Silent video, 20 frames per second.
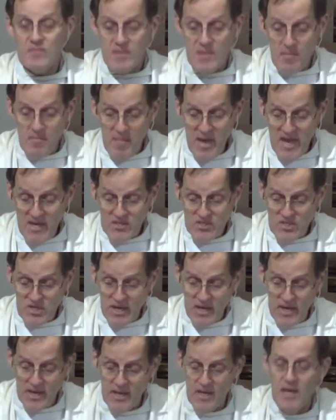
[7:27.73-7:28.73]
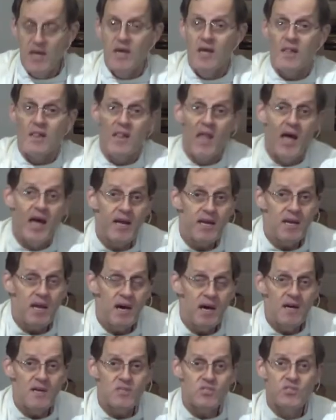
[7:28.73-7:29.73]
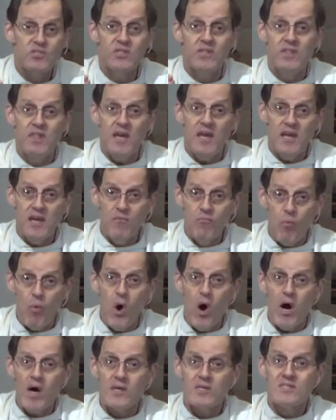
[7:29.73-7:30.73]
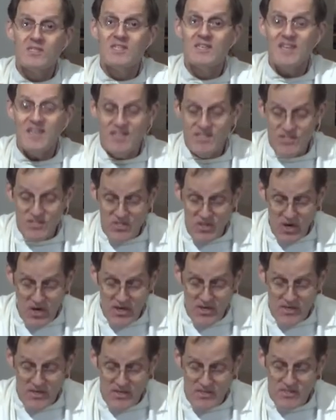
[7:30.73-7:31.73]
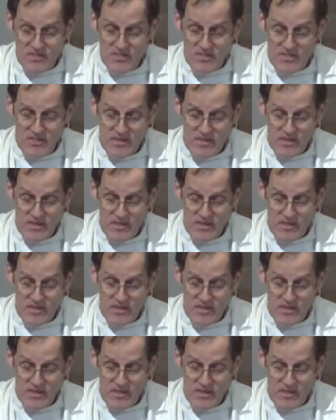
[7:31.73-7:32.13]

the magi, like us, they walked in darkness